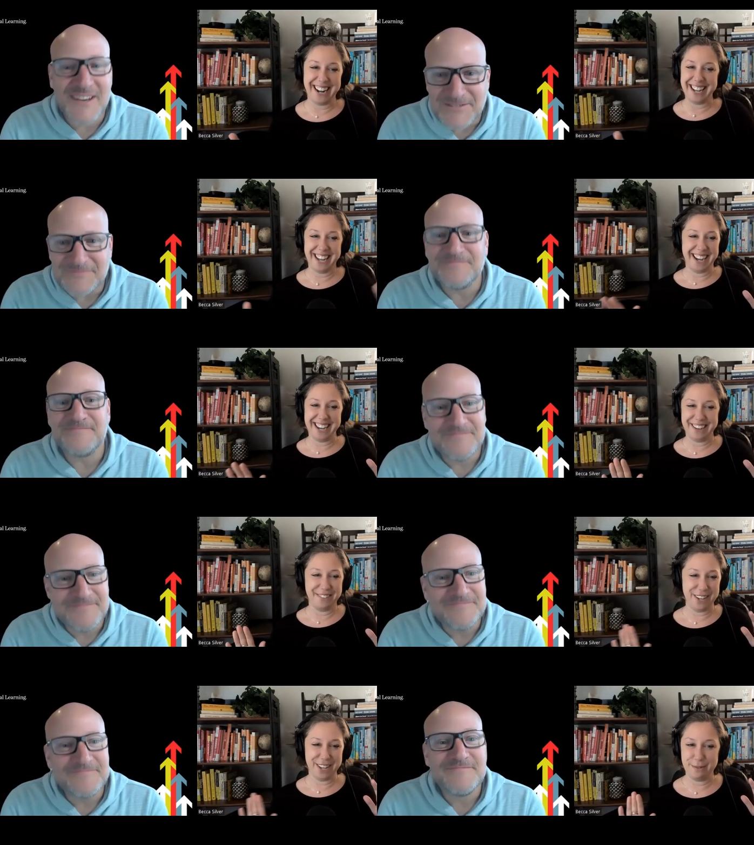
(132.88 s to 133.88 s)
Speaker 1: and I,
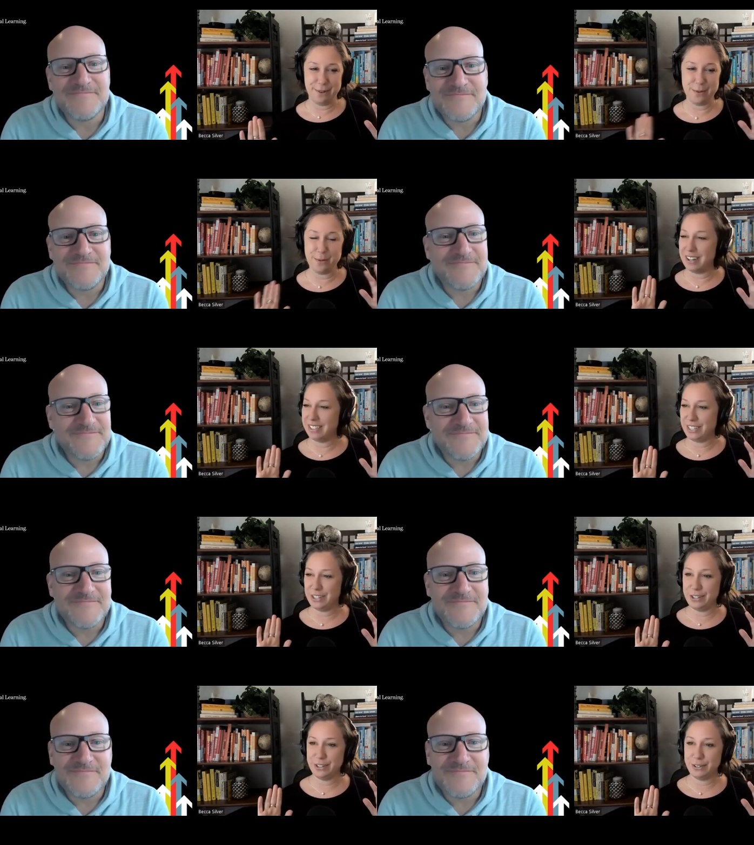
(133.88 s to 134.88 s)
I, we, we want
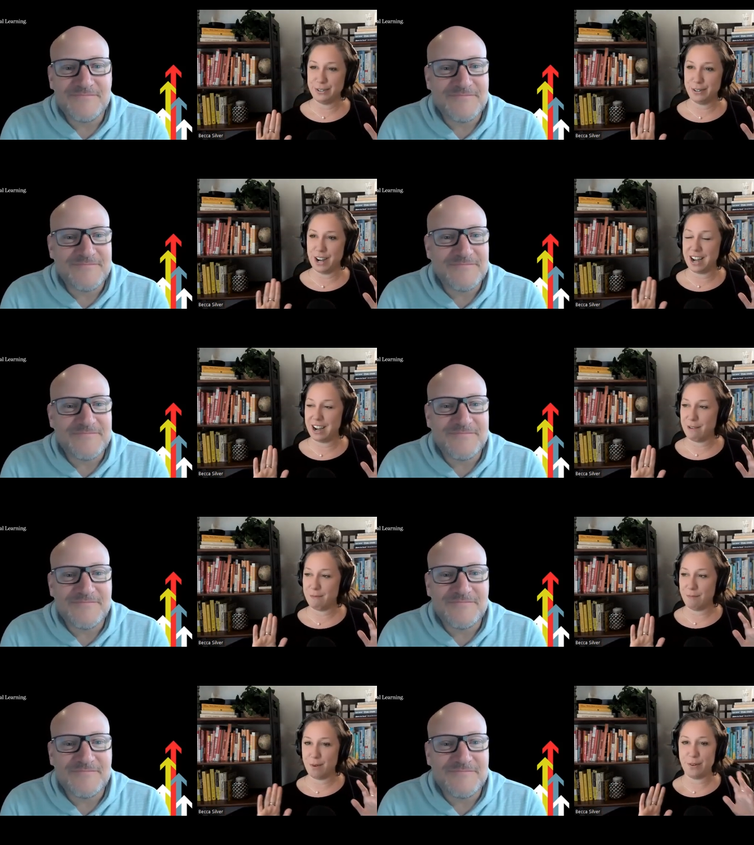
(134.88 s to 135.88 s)
to,
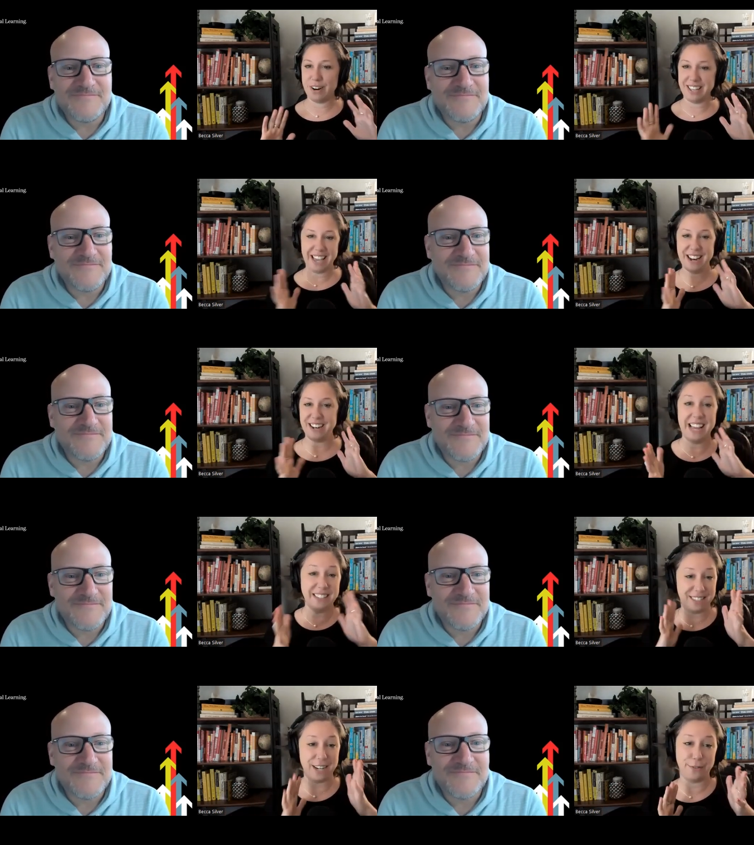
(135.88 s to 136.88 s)
um, we want to get
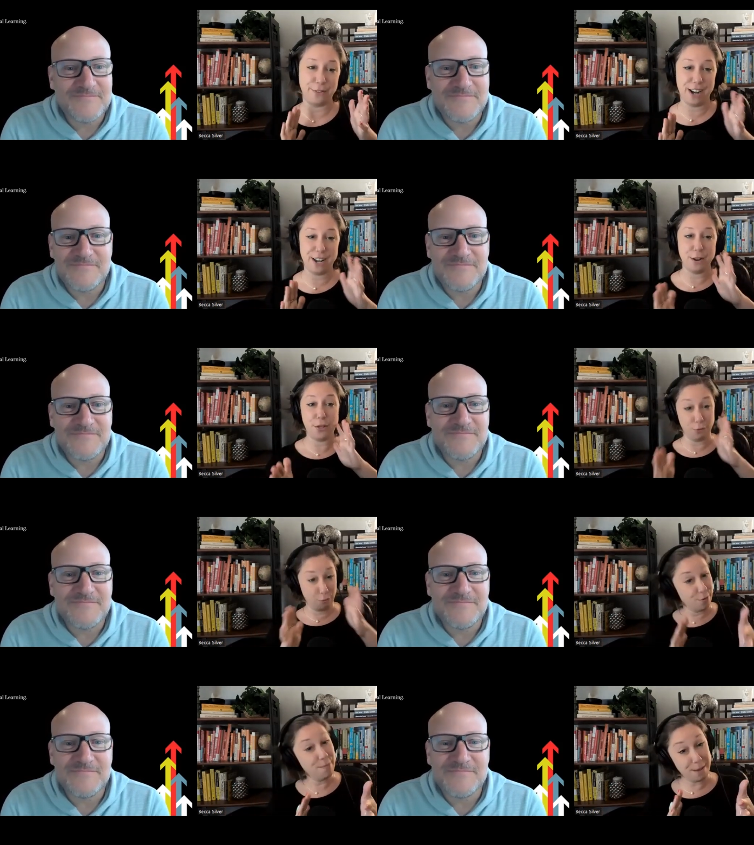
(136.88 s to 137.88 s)
get stuff done
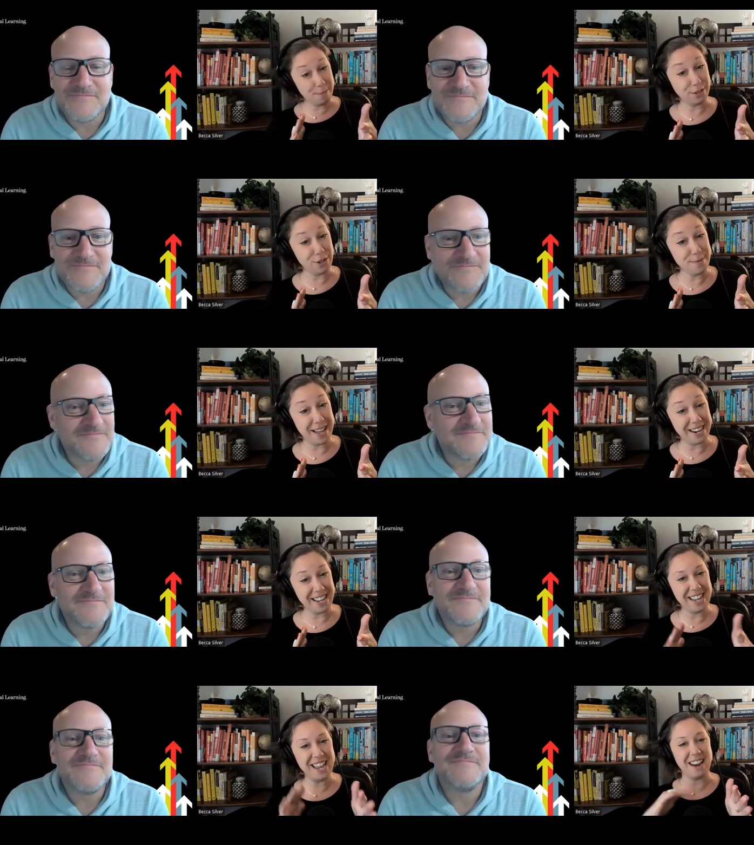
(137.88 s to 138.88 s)
through people's
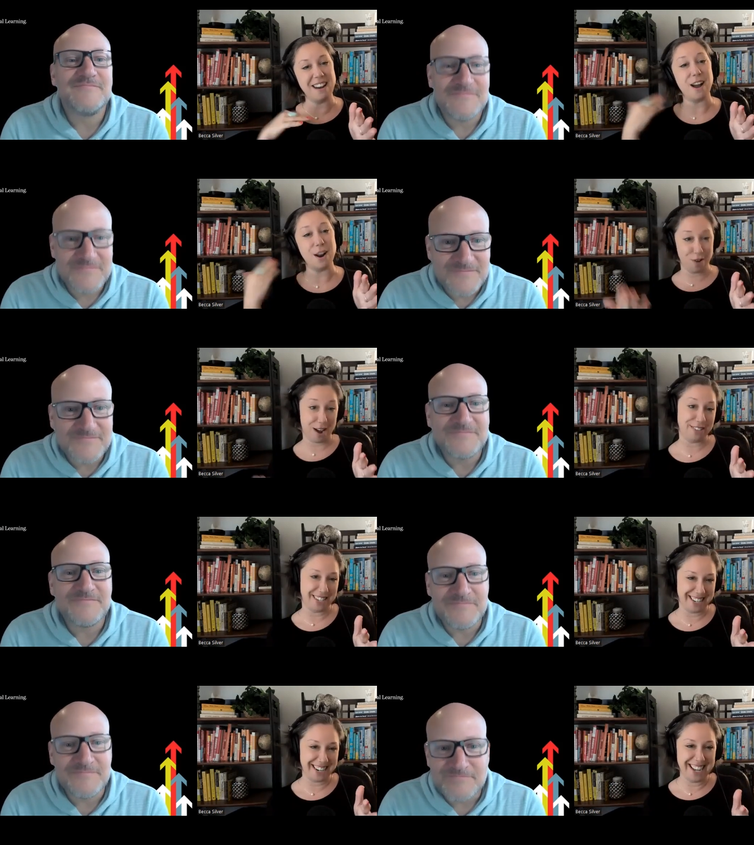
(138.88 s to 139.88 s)
humanity and not
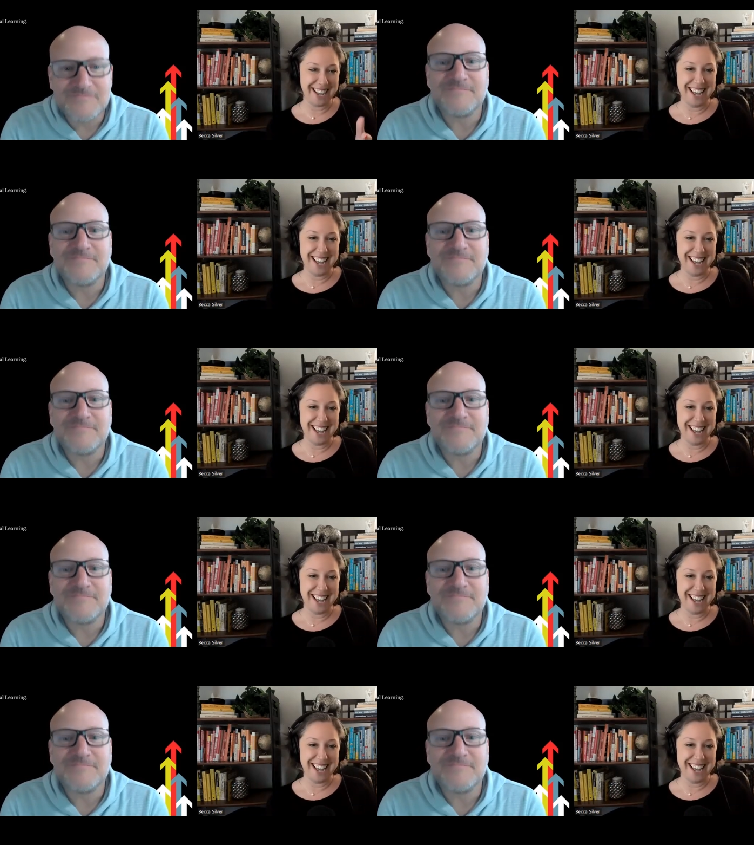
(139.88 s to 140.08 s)
around it.